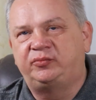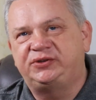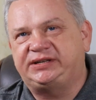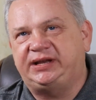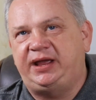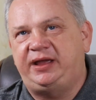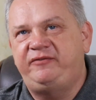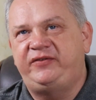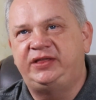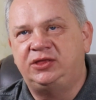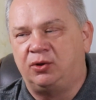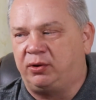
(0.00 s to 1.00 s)
In this
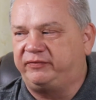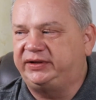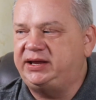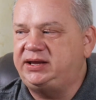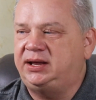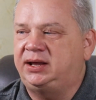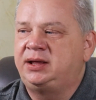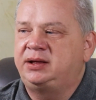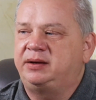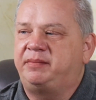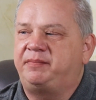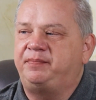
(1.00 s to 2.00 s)
museum,
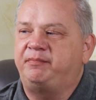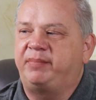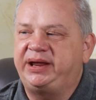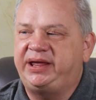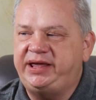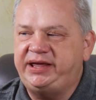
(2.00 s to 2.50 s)
one